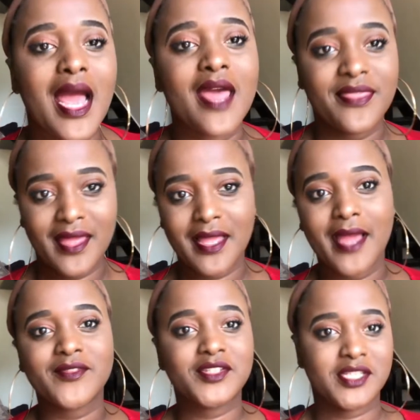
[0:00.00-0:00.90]
I think
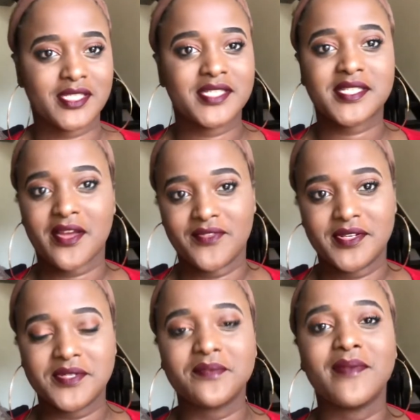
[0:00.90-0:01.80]
I've just
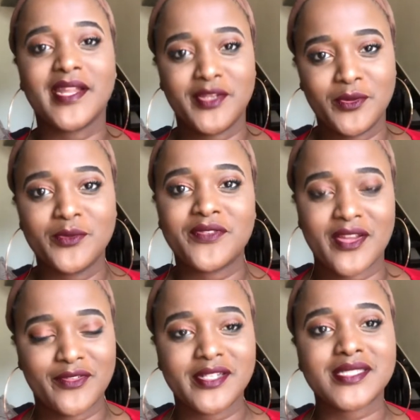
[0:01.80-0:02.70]
discovered my new
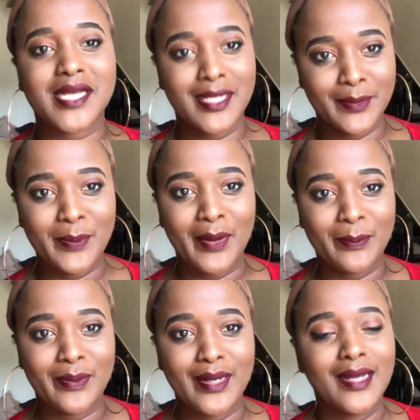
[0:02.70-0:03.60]
favorite Colourpop